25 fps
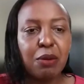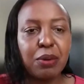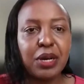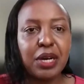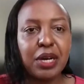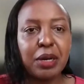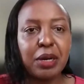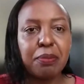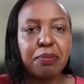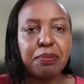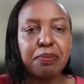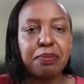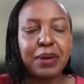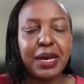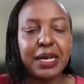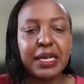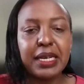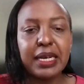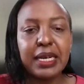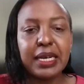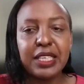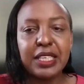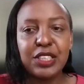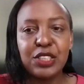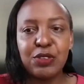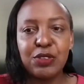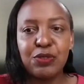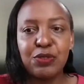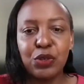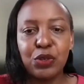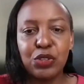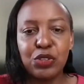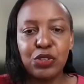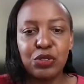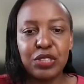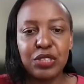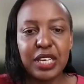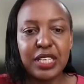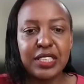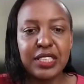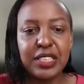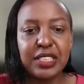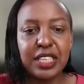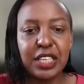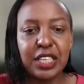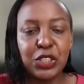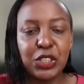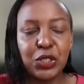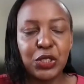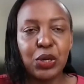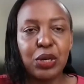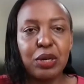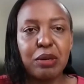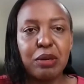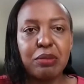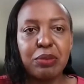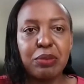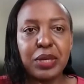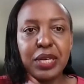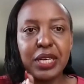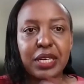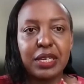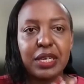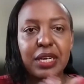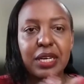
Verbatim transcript: our panelists for today's session.